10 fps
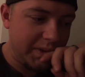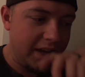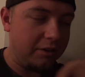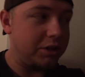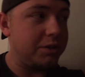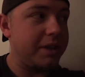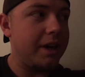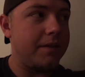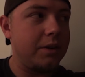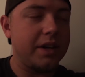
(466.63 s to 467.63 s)
it'll do that
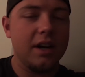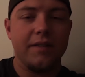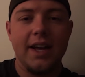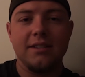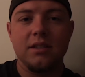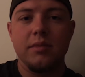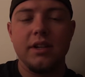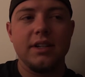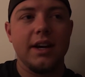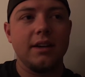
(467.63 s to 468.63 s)
if you don't get enough calcium in
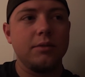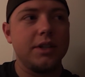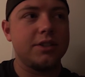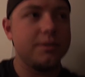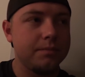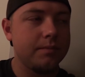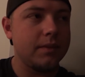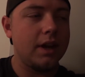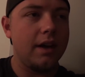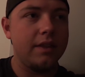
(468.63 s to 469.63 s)
your diet, which
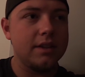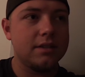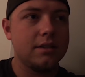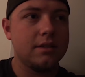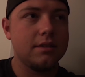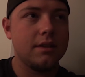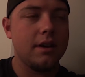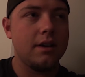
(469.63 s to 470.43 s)
on this